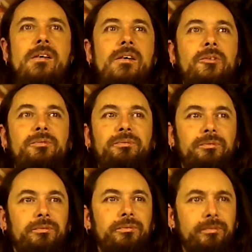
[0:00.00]

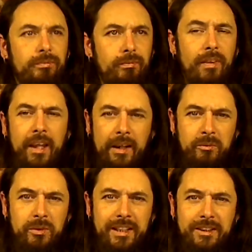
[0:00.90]

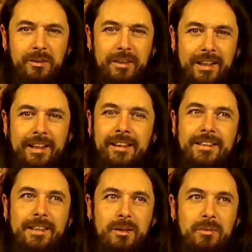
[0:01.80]
and read you
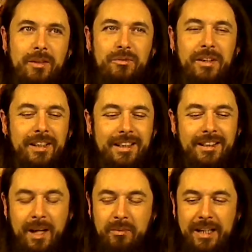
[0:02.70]
things that you might funny.
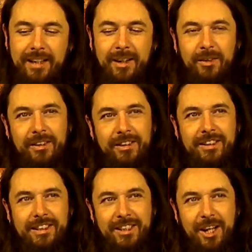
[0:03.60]
Yeah, I mean, I know you
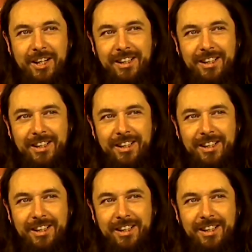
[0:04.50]
could just